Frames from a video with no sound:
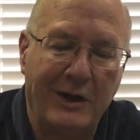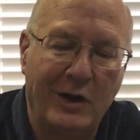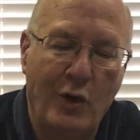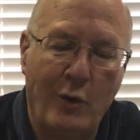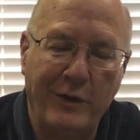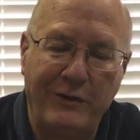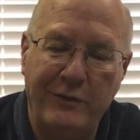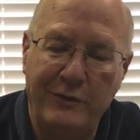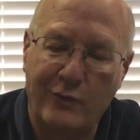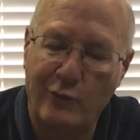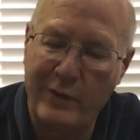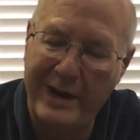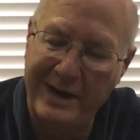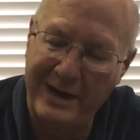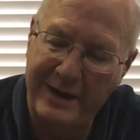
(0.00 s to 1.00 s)
going through the
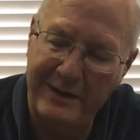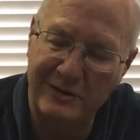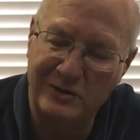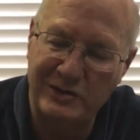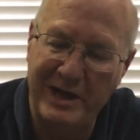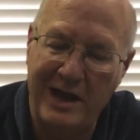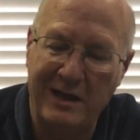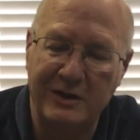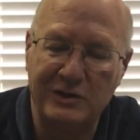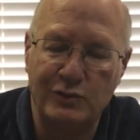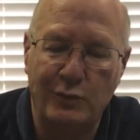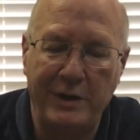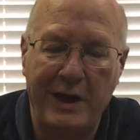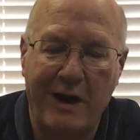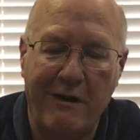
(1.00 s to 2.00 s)
Red Letter Challenge,
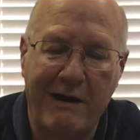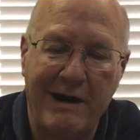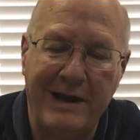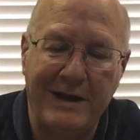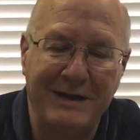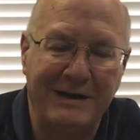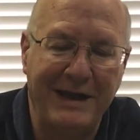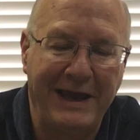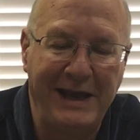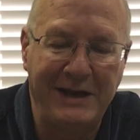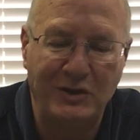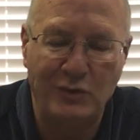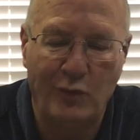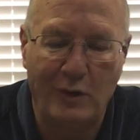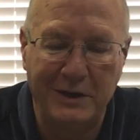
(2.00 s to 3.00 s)
we are on day
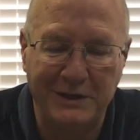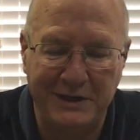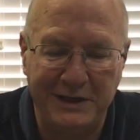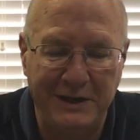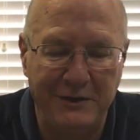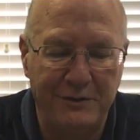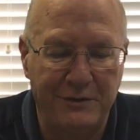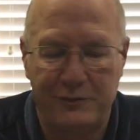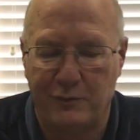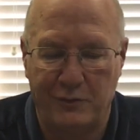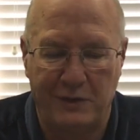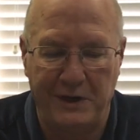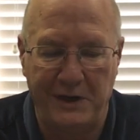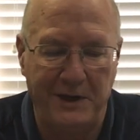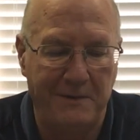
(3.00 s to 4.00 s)

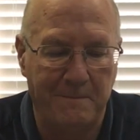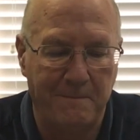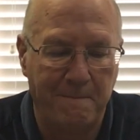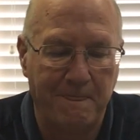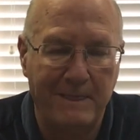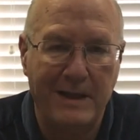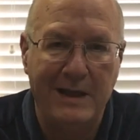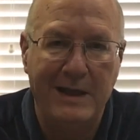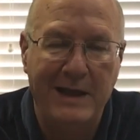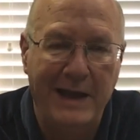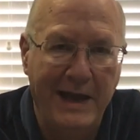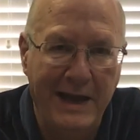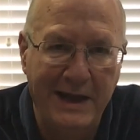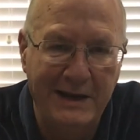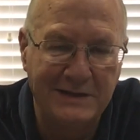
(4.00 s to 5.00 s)
23.
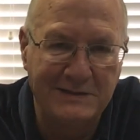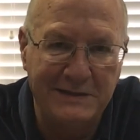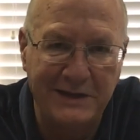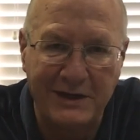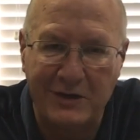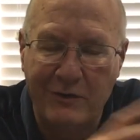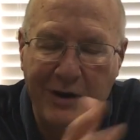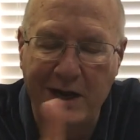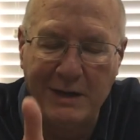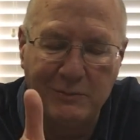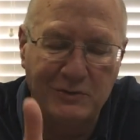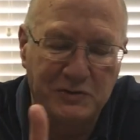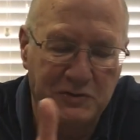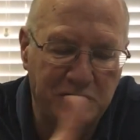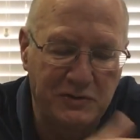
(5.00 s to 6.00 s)
And it's the
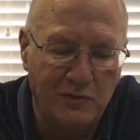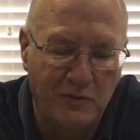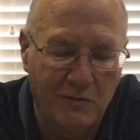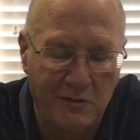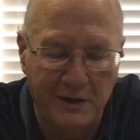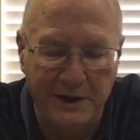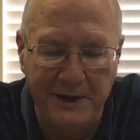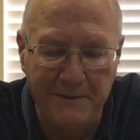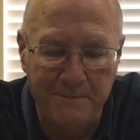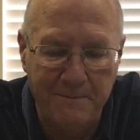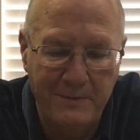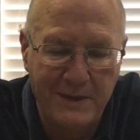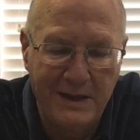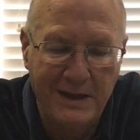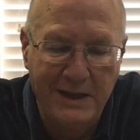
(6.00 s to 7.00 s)
incredible story
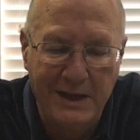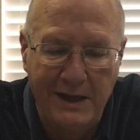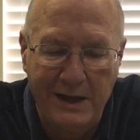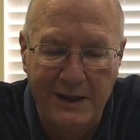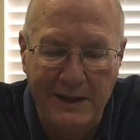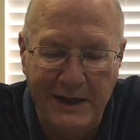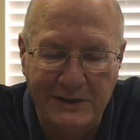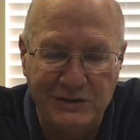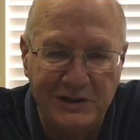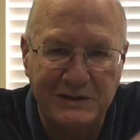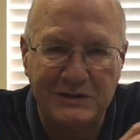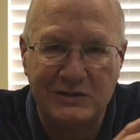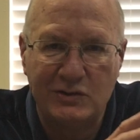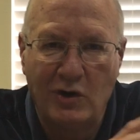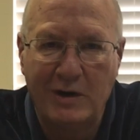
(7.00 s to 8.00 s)
that
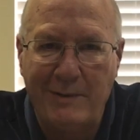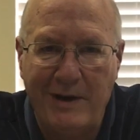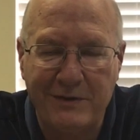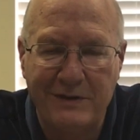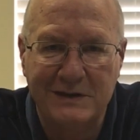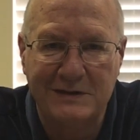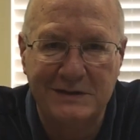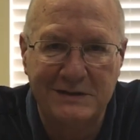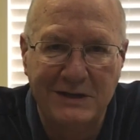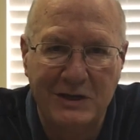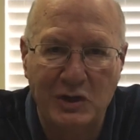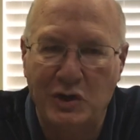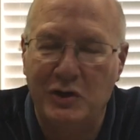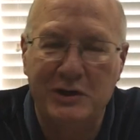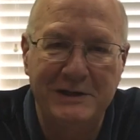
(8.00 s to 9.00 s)
Jesus told about this
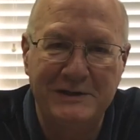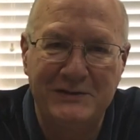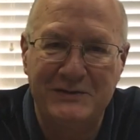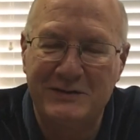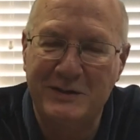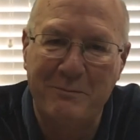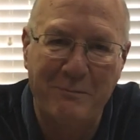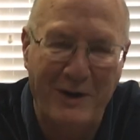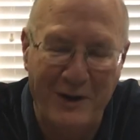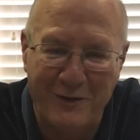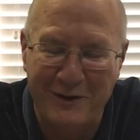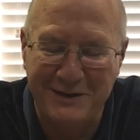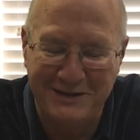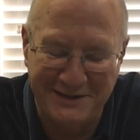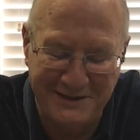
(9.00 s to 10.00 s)
Good
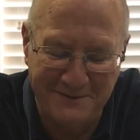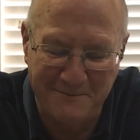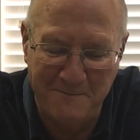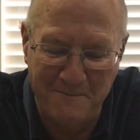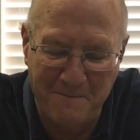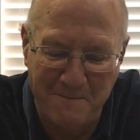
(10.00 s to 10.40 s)
Samaritan.